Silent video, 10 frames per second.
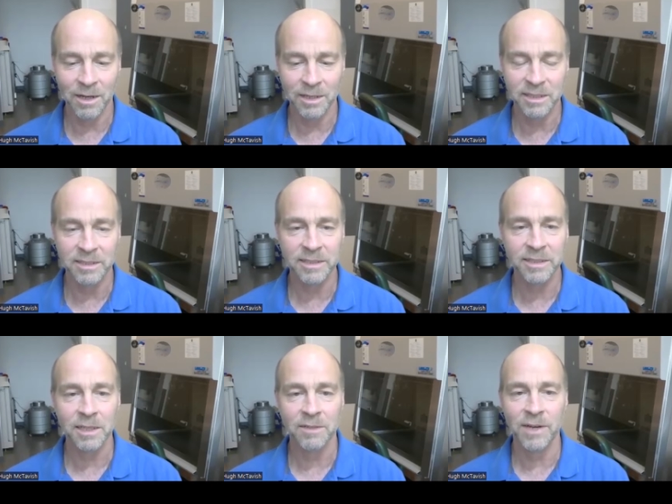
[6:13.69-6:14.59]
a
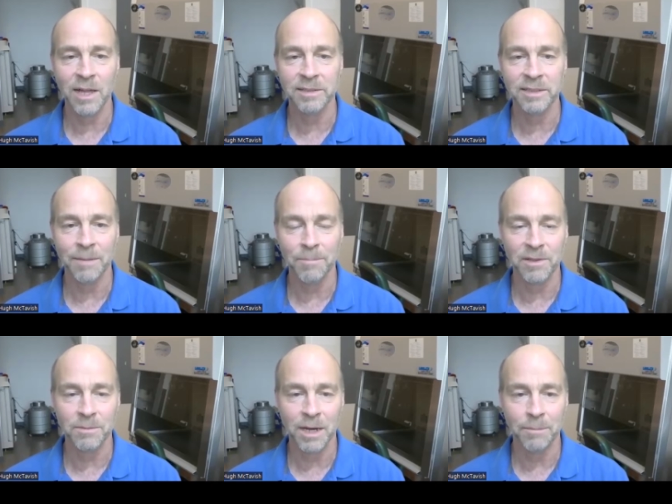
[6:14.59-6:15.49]
statistically valid sample
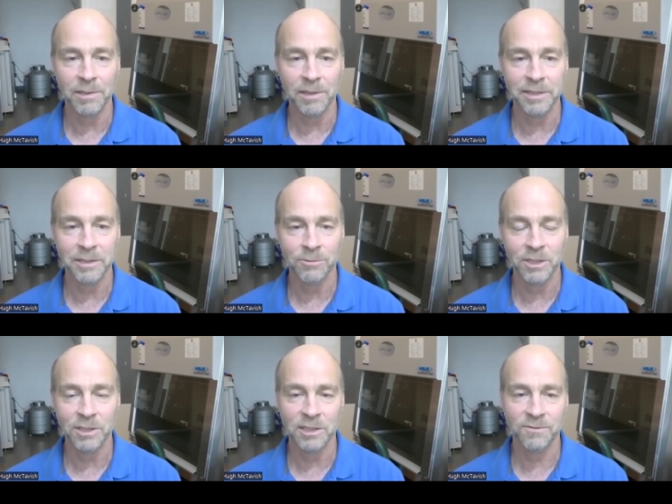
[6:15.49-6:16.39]
of the population,
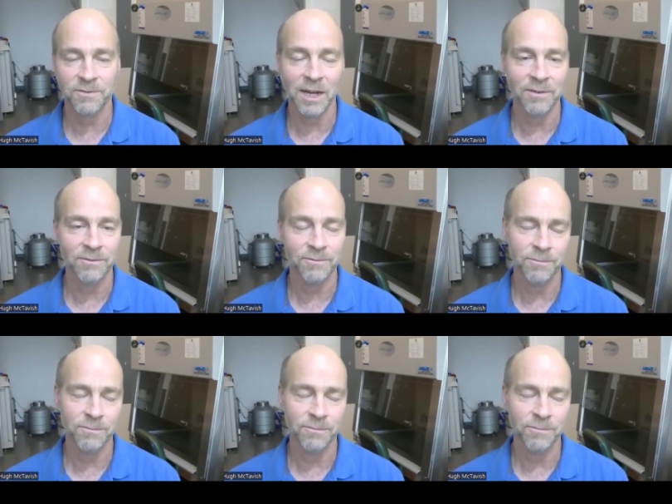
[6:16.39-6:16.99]
which is five